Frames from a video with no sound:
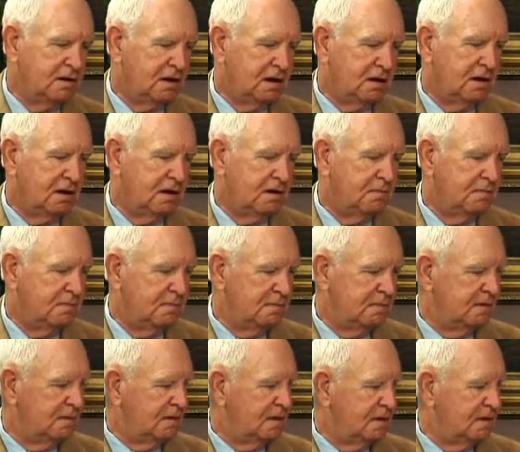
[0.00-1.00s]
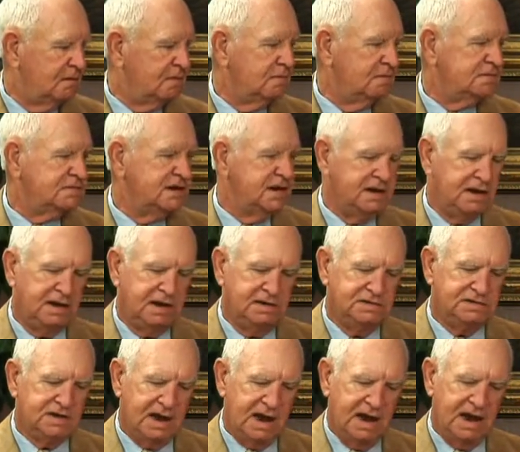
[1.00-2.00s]

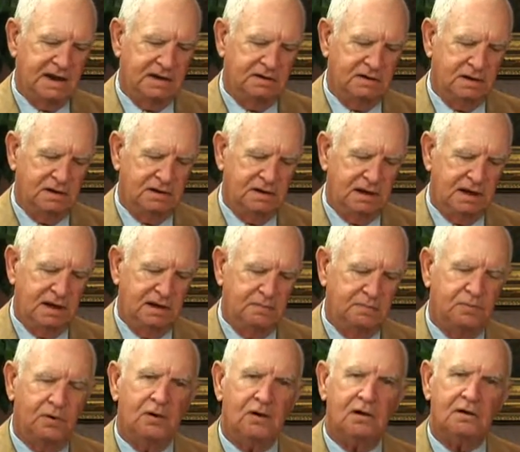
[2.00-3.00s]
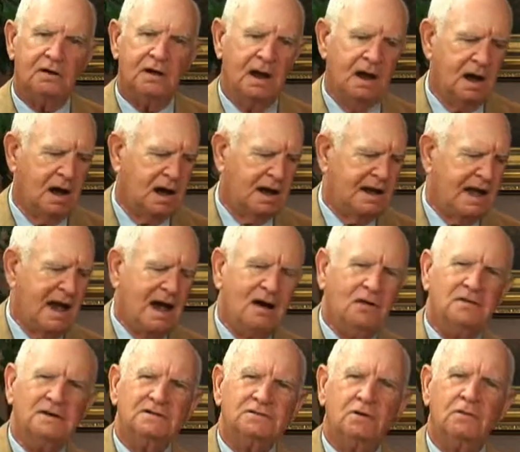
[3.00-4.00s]
CDs and the book, on
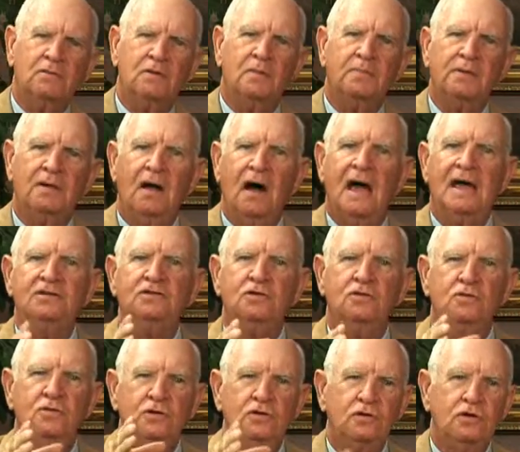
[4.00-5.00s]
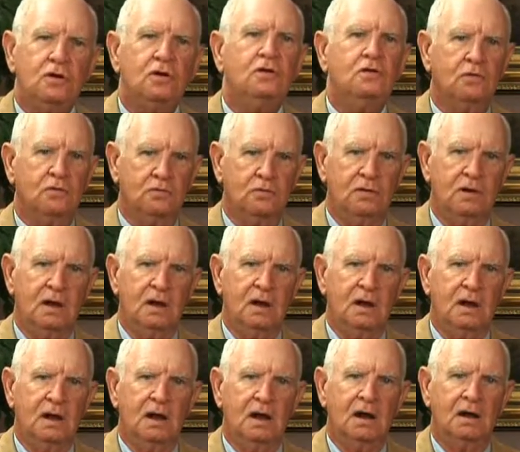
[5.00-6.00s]
how it's going to apply to you
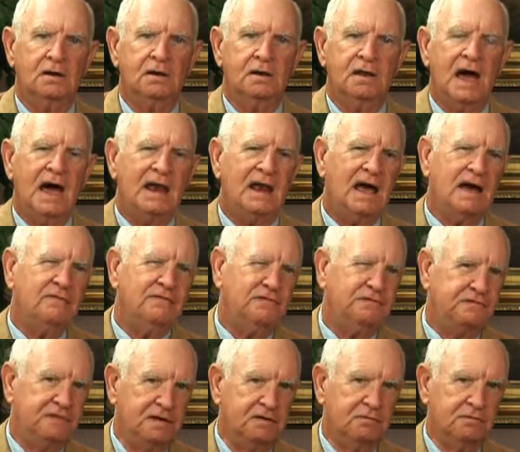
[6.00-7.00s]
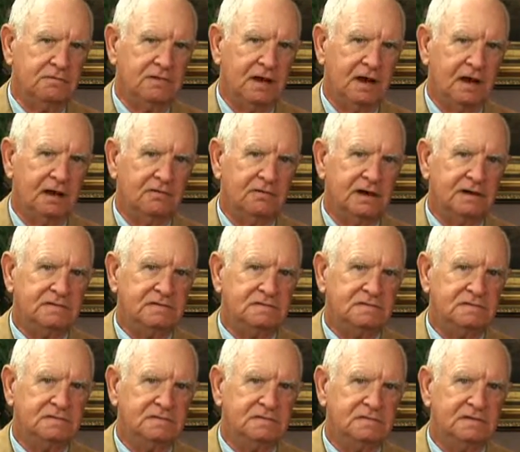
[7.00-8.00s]
that have fear of the IRS,
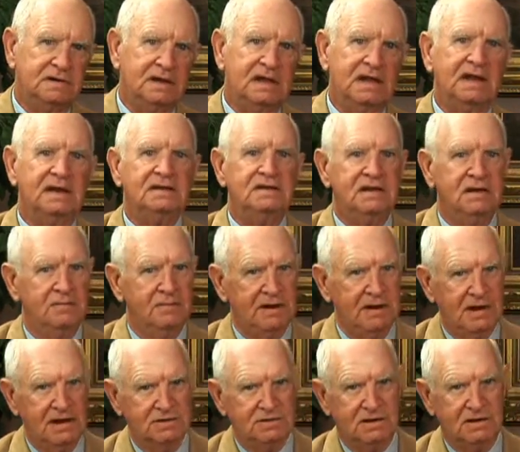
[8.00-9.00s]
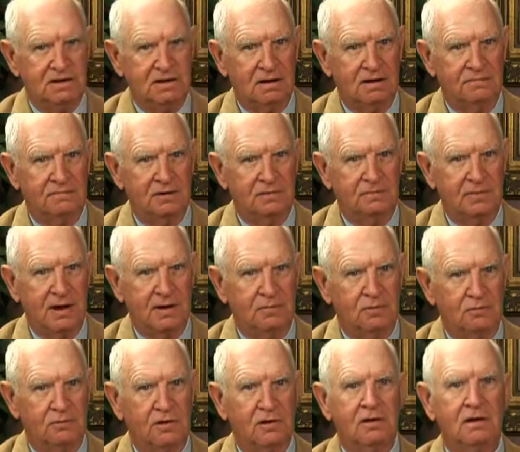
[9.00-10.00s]
intimidation of your
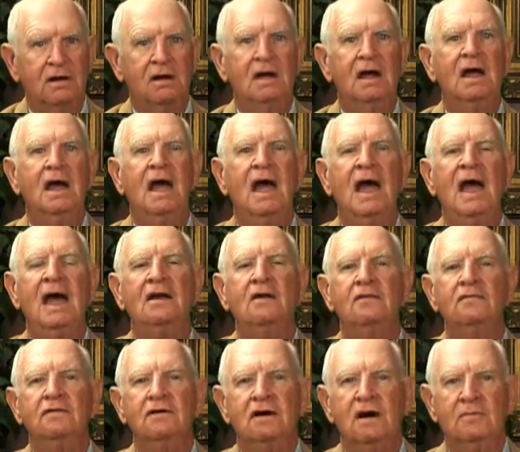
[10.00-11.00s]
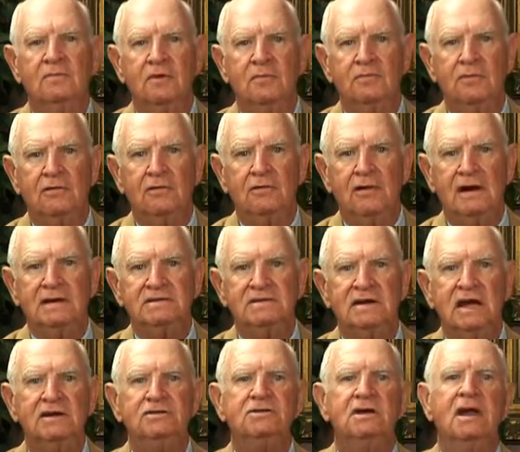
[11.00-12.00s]
paperwork, and overcome your
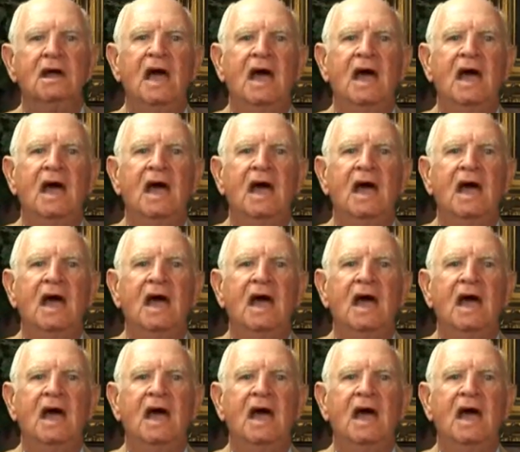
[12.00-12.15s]
procrastination.